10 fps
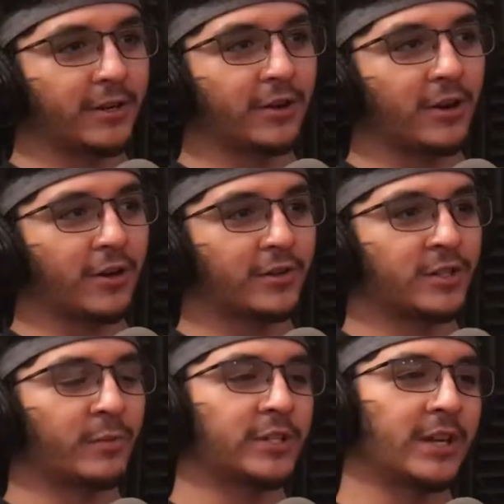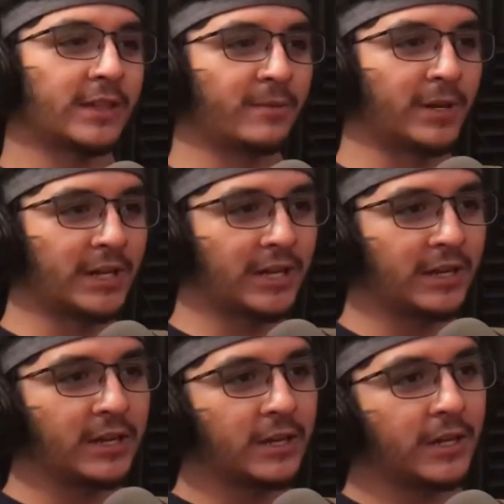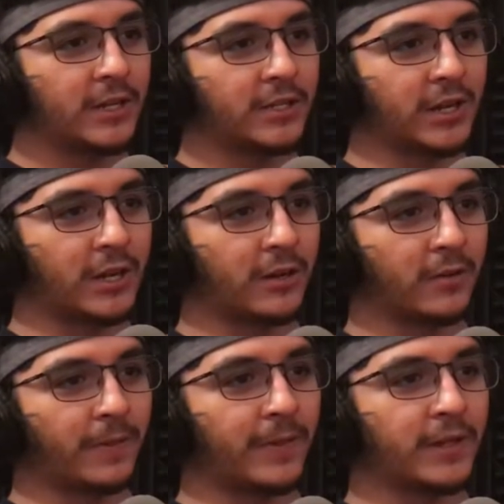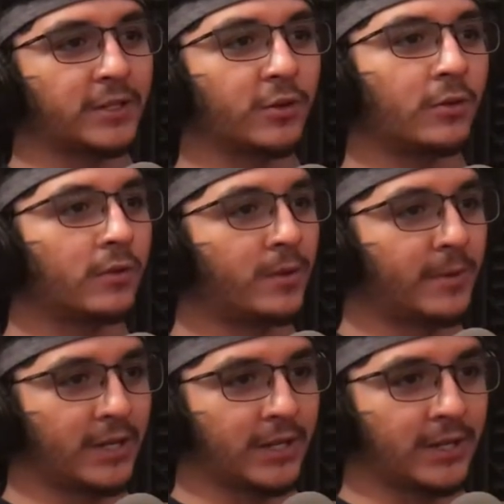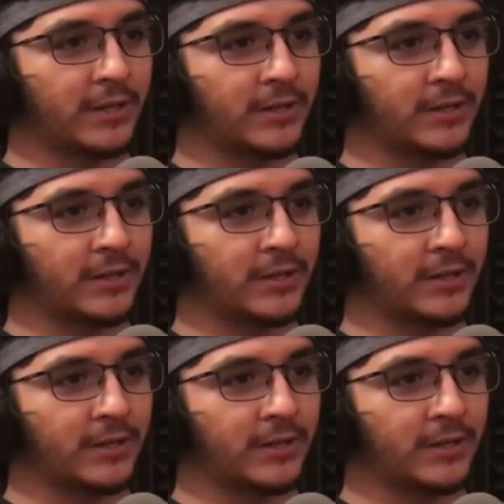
guards to protect the money, to hire things to hold the money.